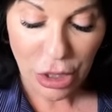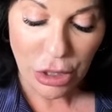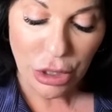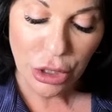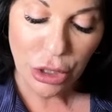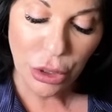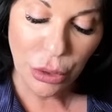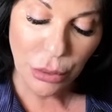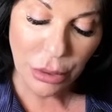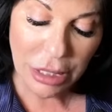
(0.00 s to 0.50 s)

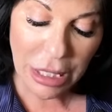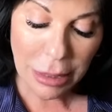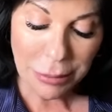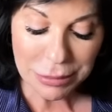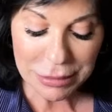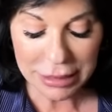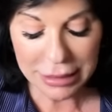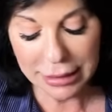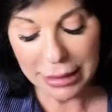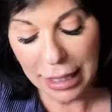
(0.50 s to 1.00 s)
Two of
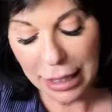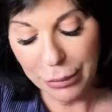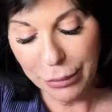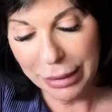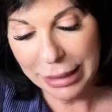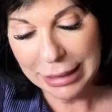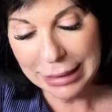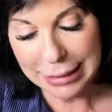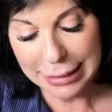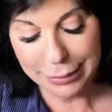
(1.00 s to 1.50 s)
Cups is
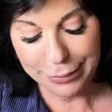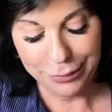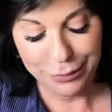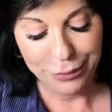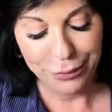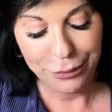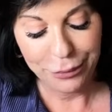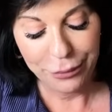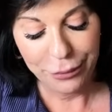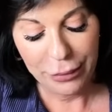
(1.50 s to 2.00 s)
sideways.
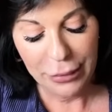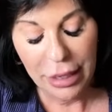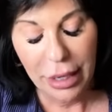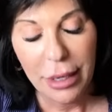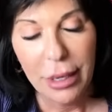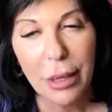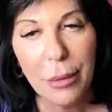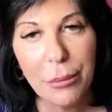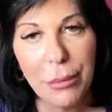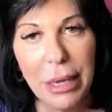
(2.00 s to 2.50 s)

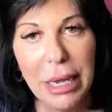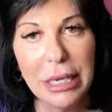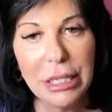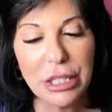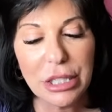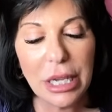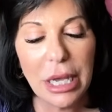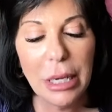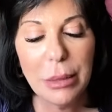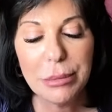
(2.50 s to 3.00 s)
Page
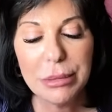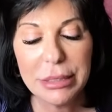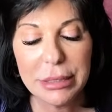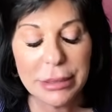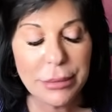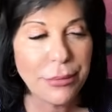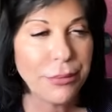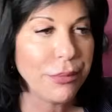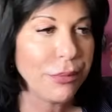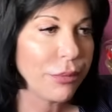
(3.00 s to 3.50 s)
of
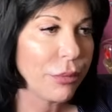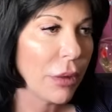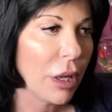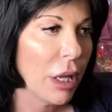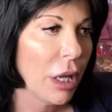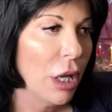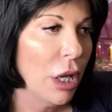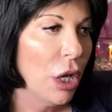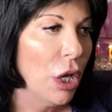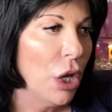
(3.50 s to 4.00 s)
Cups.
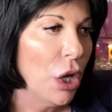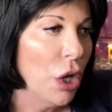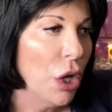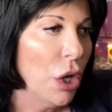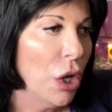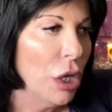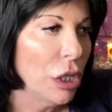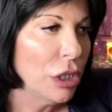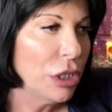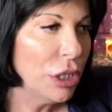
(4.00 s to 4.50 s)

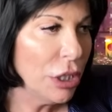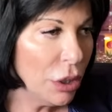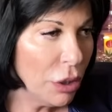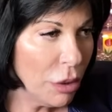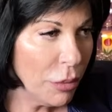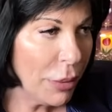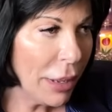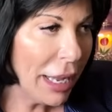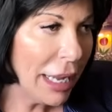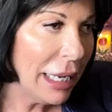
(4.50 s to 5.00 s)
Two
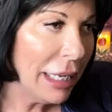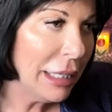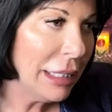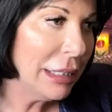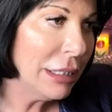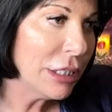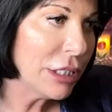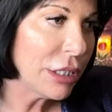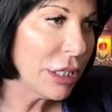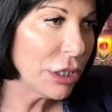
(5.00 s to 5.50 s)
of
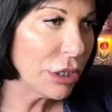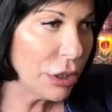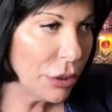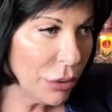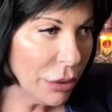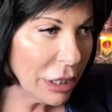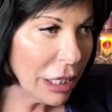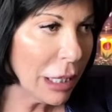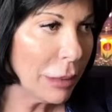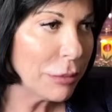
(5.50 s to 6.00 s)

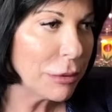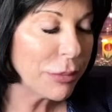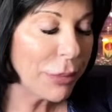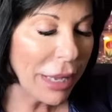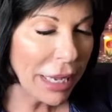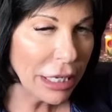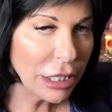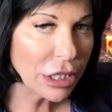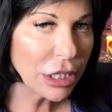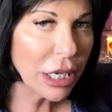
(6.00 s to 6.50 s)
Cups,
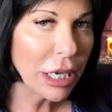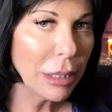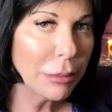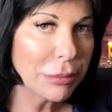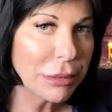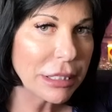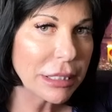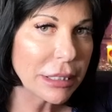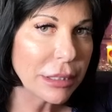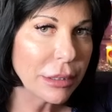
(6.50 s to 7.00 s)
Page of
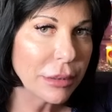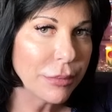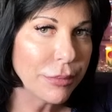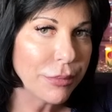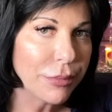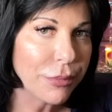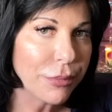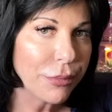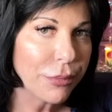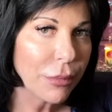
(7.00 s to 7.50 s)
Cups.
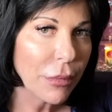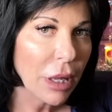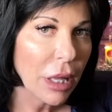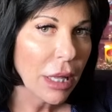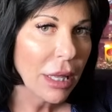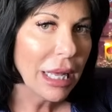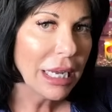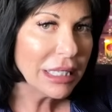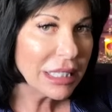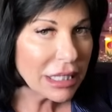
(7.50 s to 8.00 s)

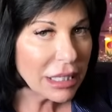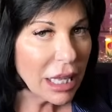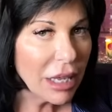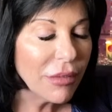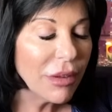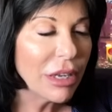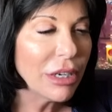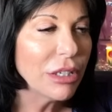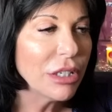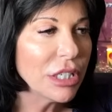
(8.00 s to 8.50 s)
That's
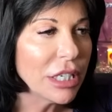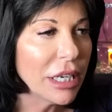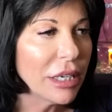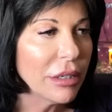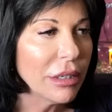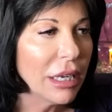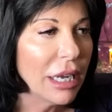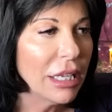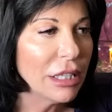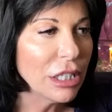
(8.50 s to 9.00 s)
love energy.
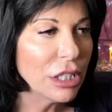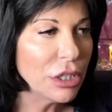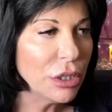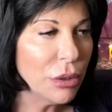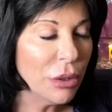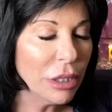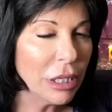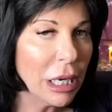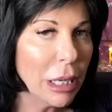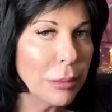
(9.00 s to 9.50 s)
And the
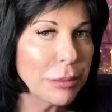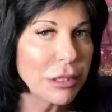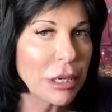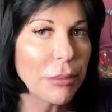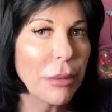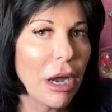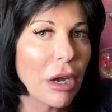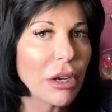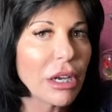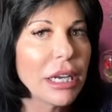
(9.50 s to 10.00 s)
Two of Cups are
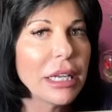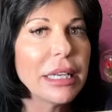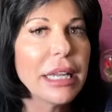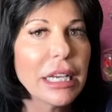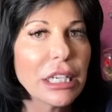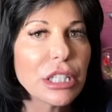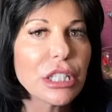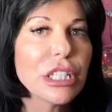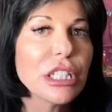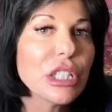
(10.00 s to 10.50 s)
about
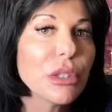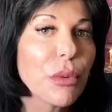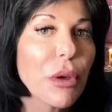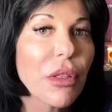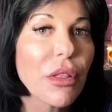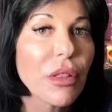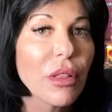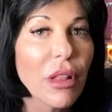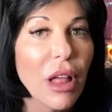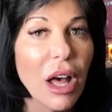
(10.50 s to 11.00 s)
connections
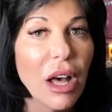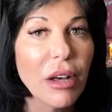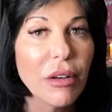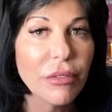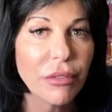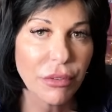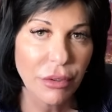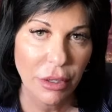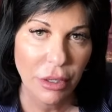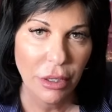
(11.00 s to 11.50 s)
with love.